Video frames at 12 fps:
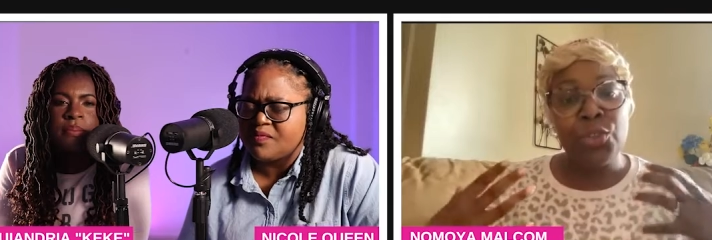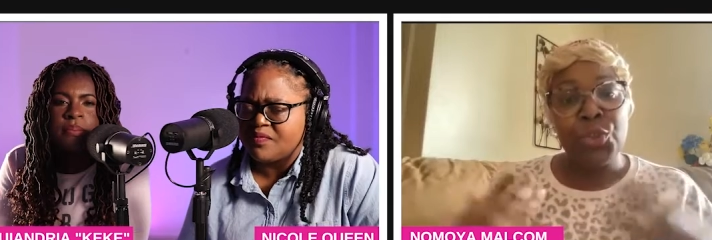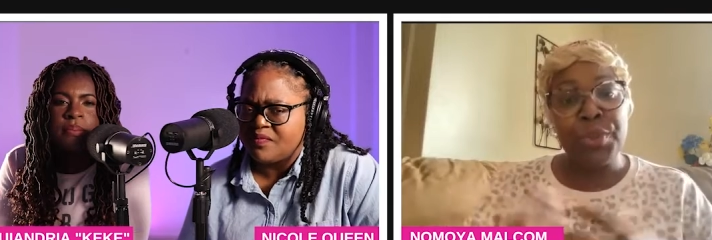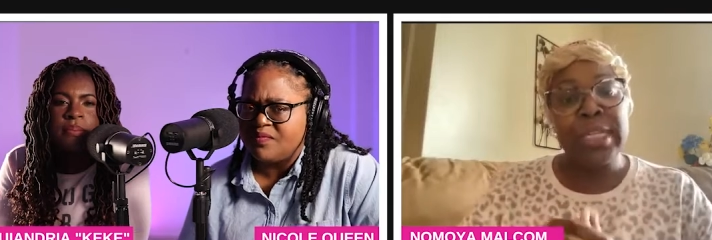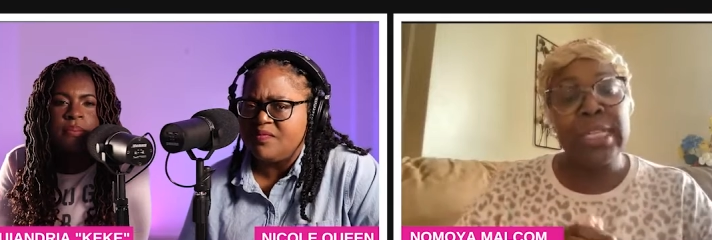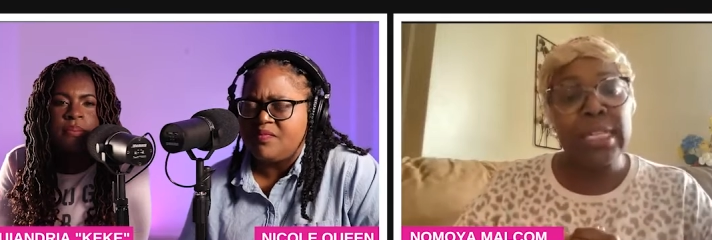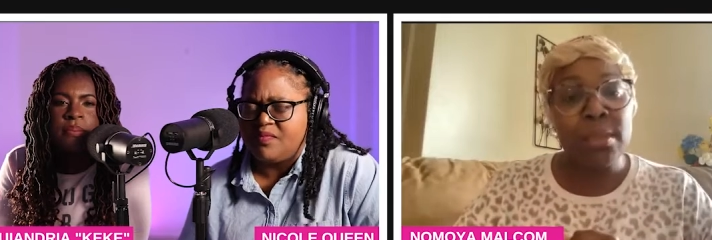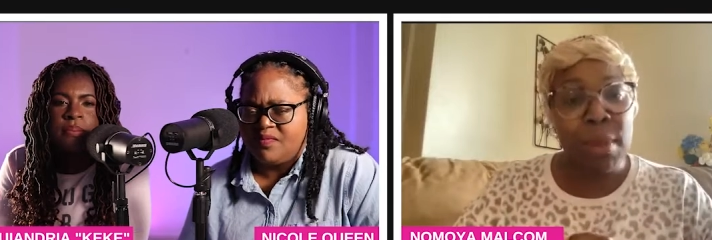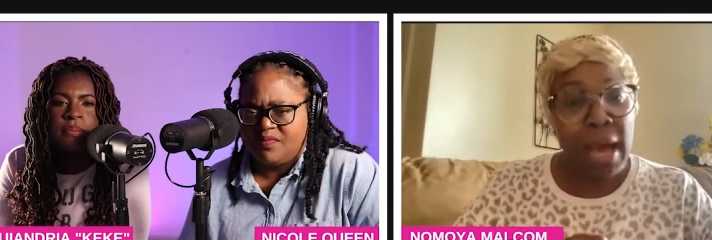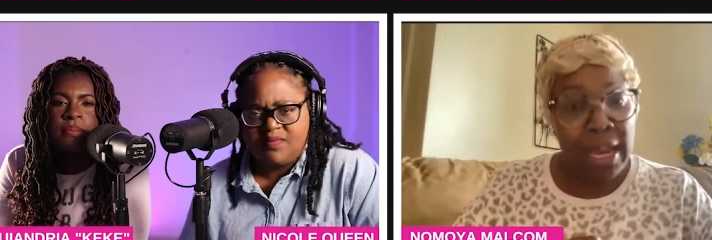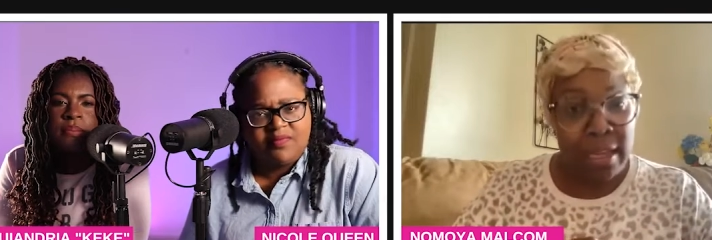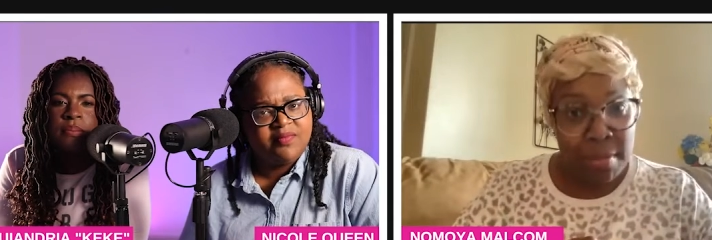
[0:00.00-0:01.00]
Speaker 1: treat this
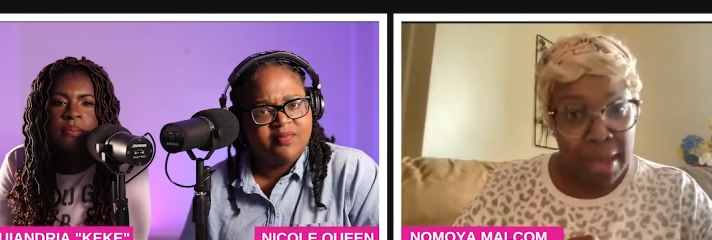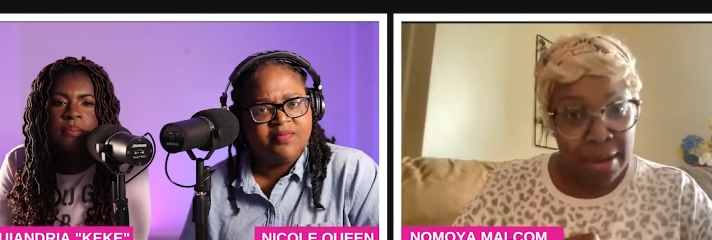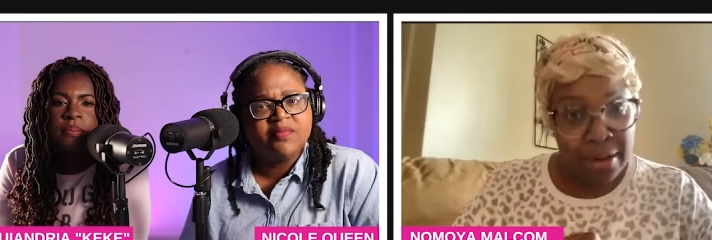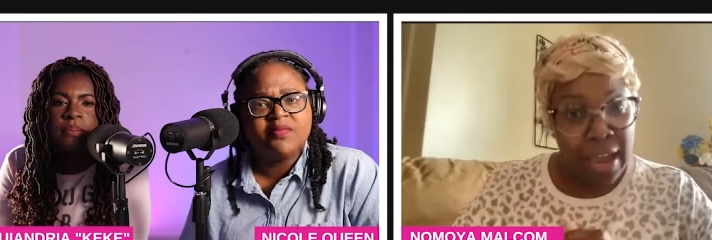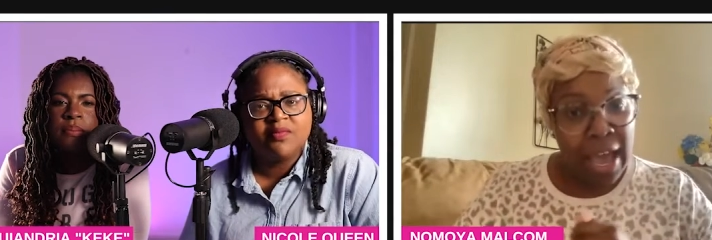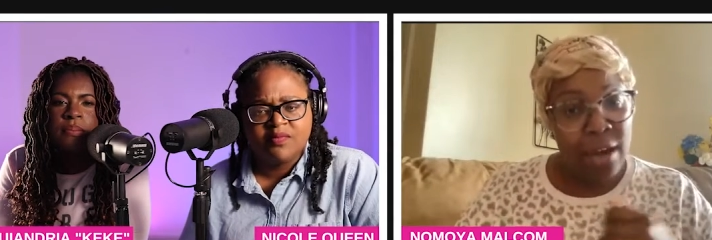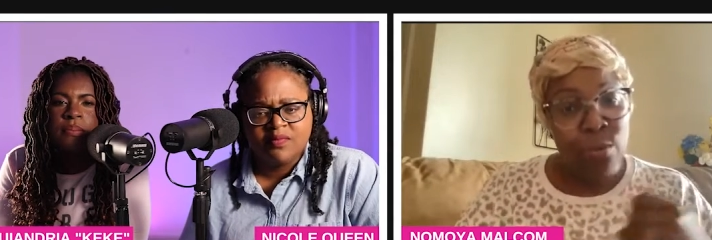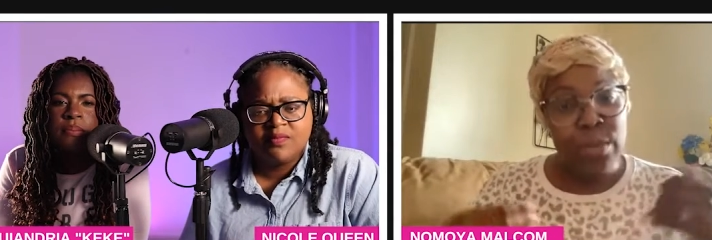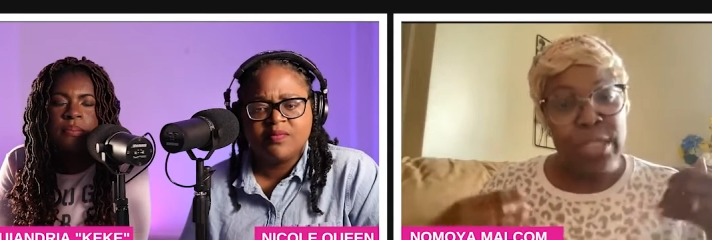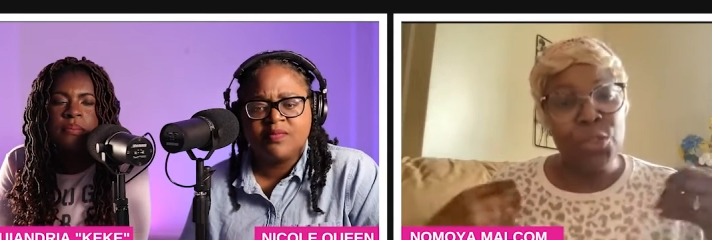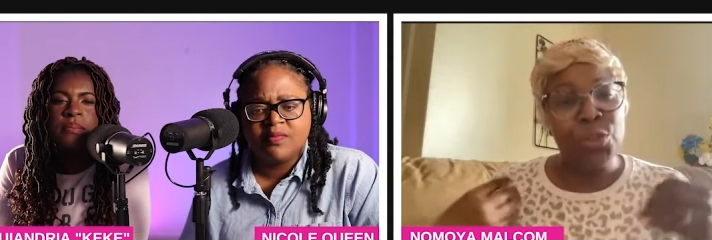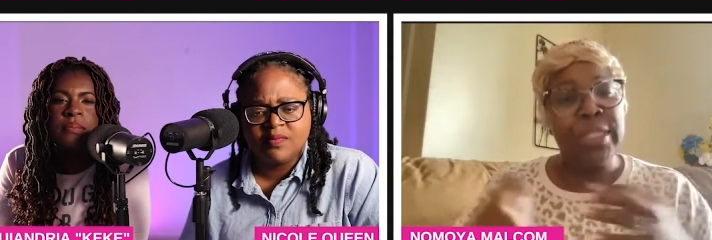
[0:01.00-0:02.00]
body better? How do
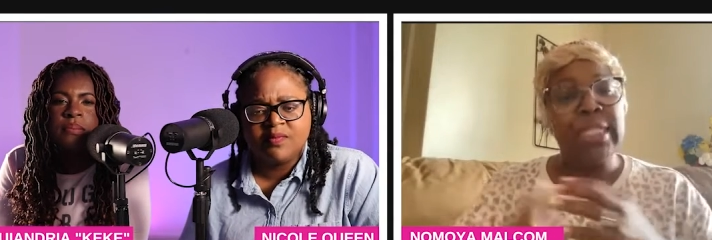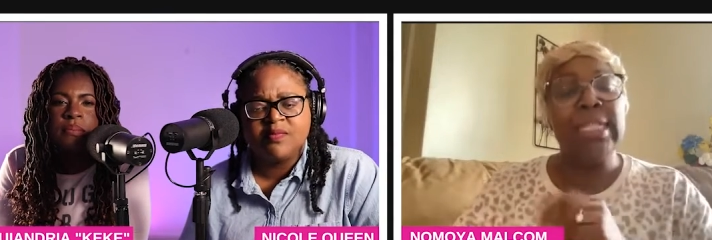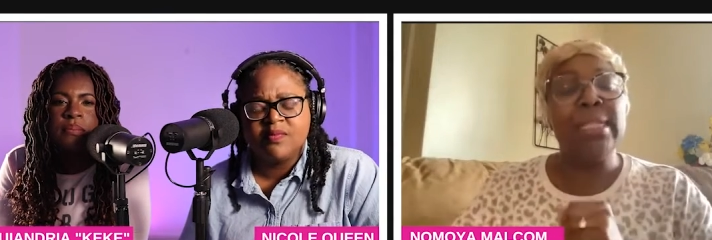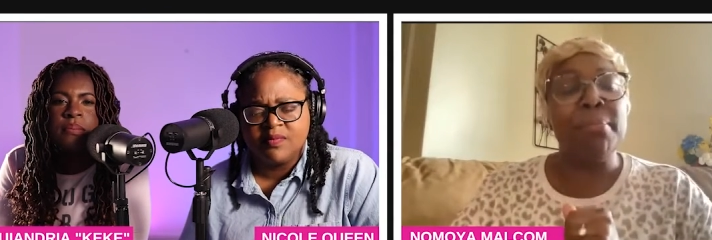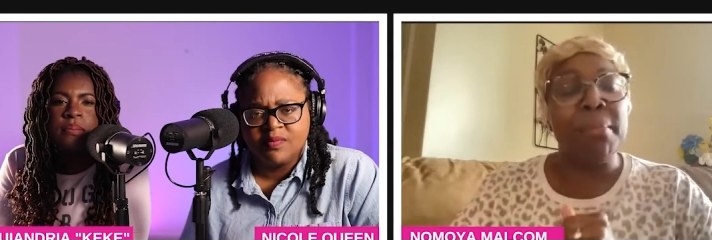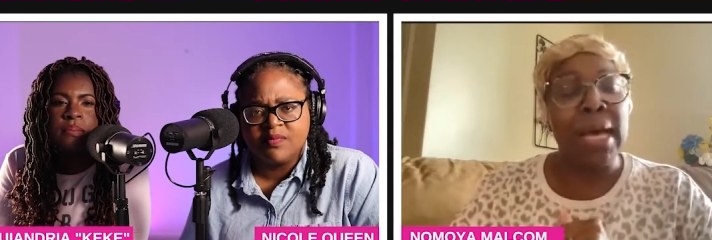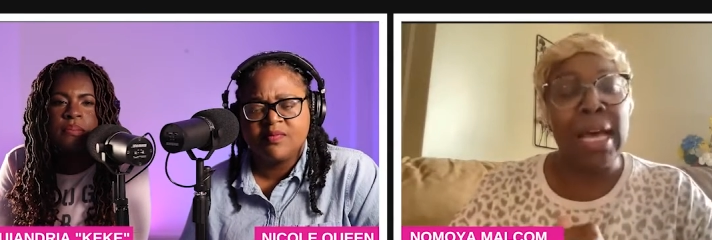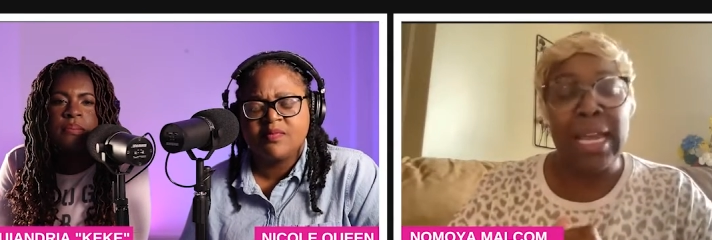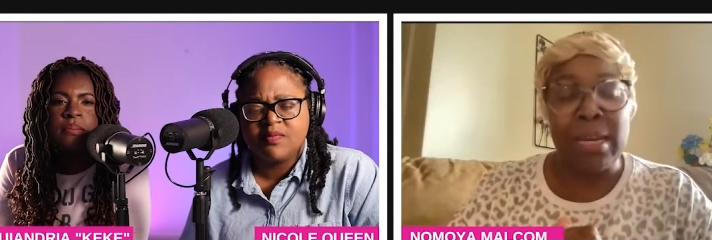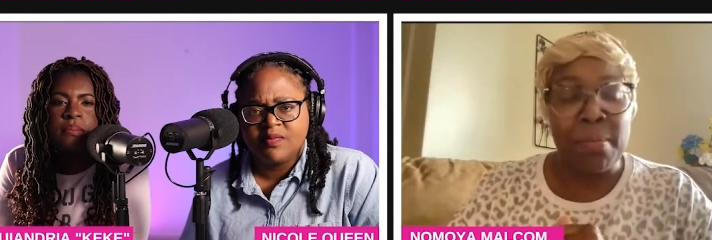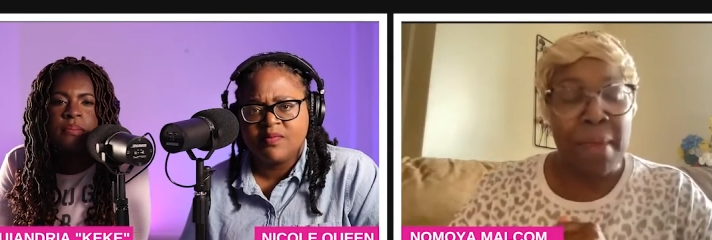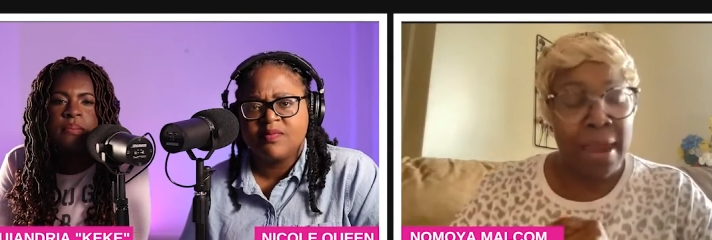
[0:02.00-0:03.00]
we treat this
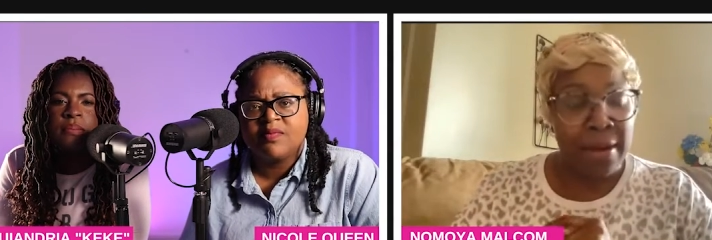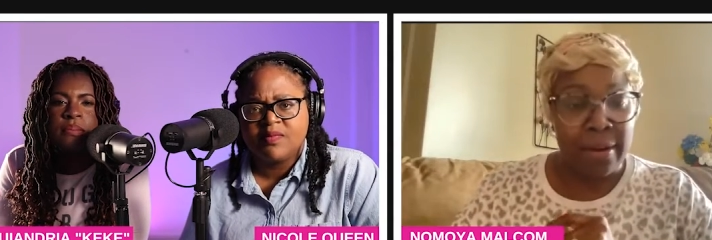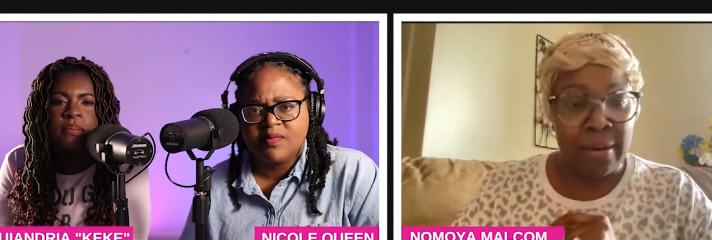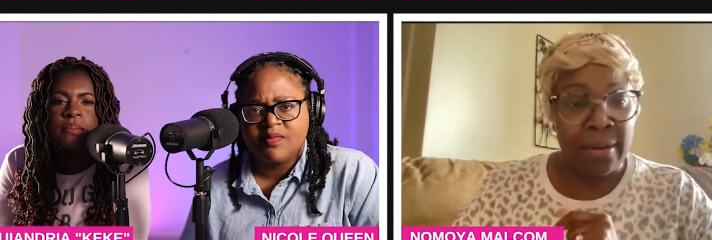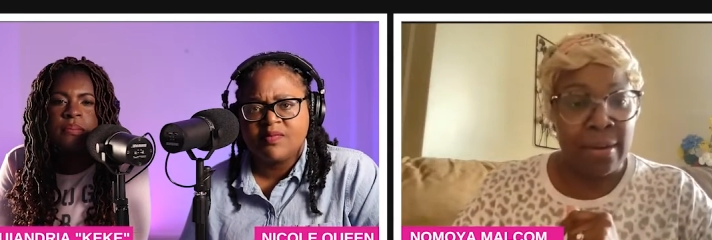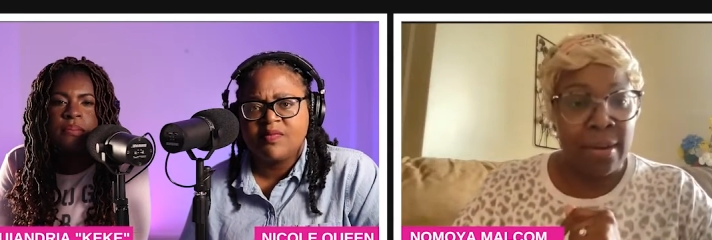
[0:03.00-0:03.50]
mind better?